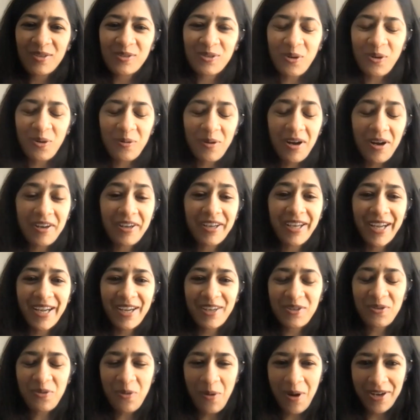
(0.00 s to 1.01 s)
So a
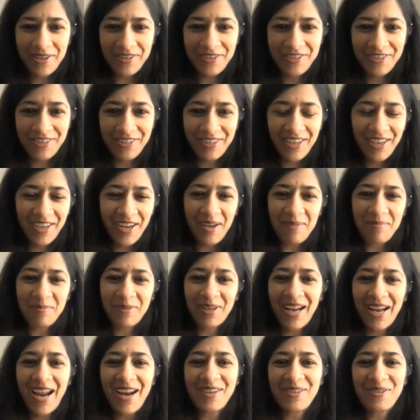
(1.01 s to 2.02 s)
great question, and
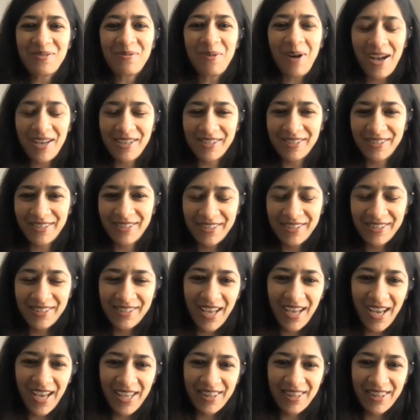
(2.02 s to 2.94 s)
I'm glad you asked this.